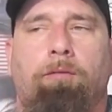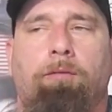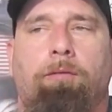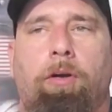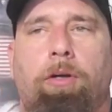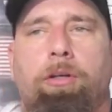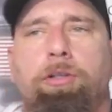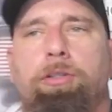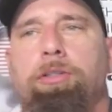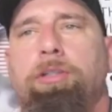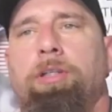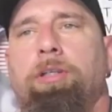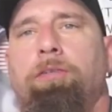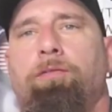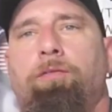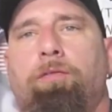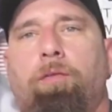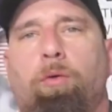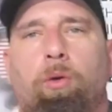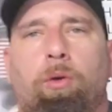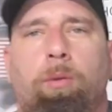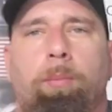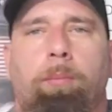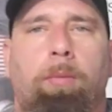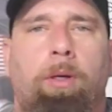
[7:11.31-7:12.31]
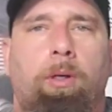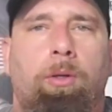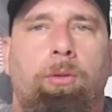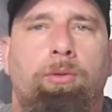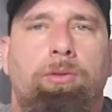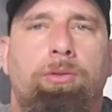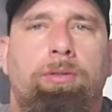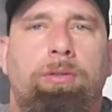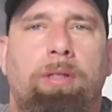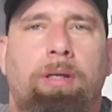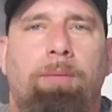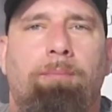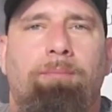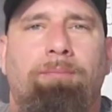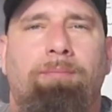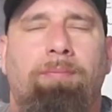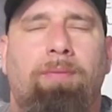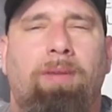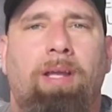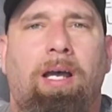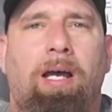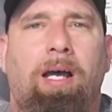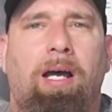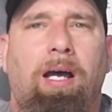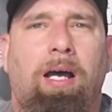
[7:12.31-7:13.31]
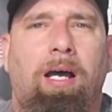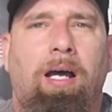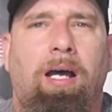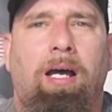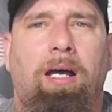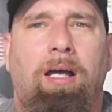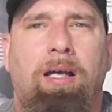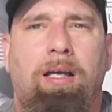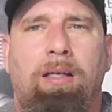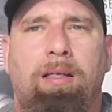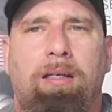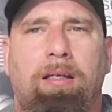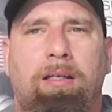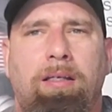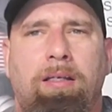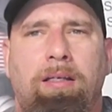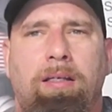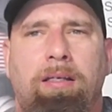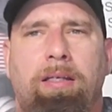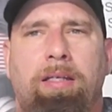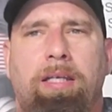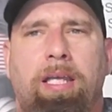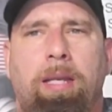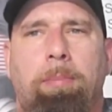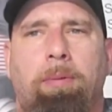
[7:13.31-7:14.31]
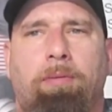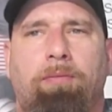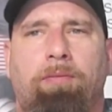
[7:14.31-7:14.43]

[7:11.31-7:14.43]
First and foremost, it